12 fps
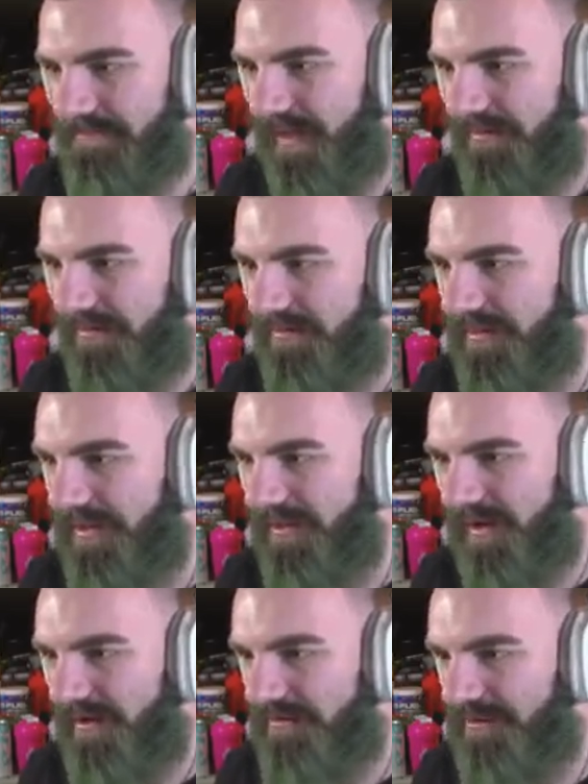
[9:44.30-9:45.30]
I don't know, they
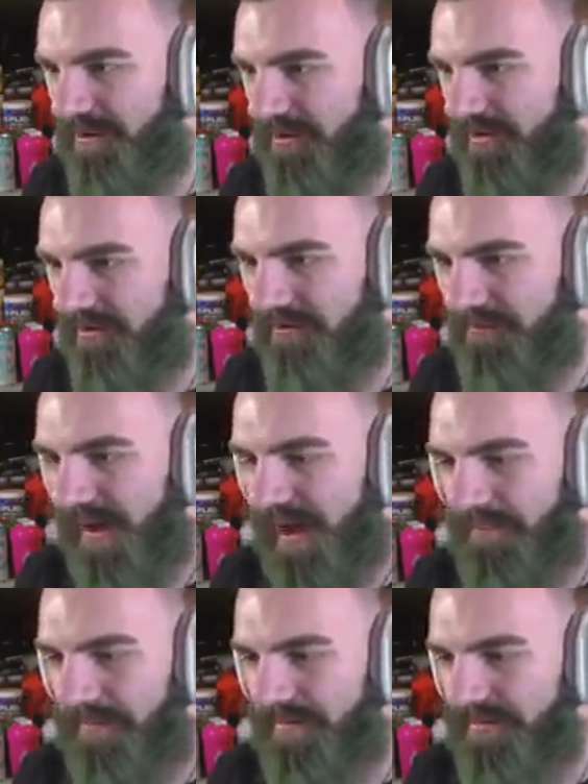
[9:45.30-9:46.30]
kind of took this
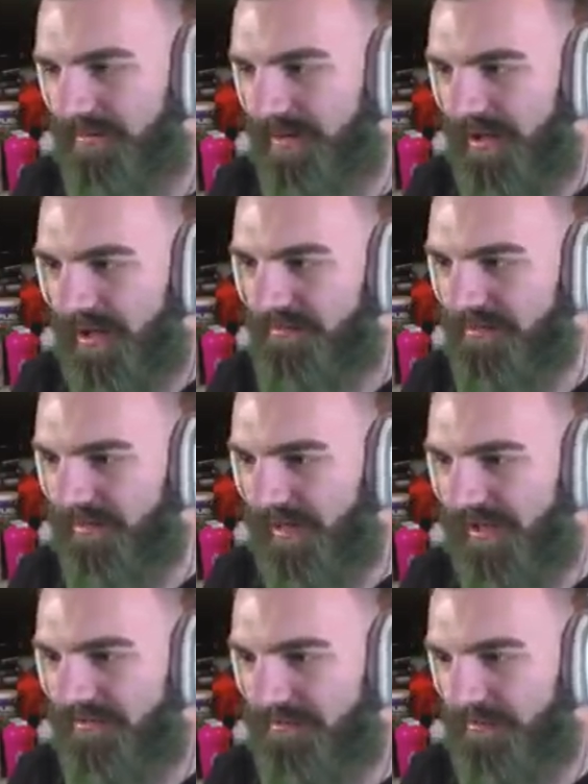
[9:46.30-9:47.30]
map, and it's a
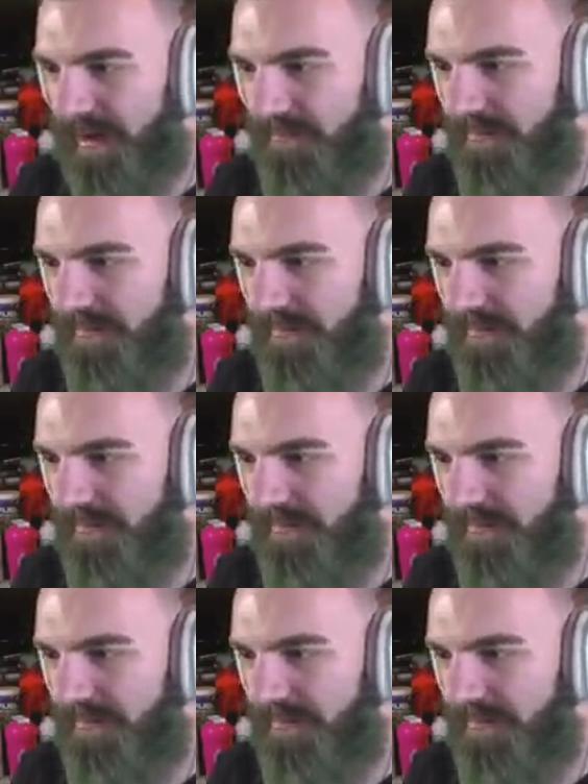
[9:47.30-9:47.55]
classic map,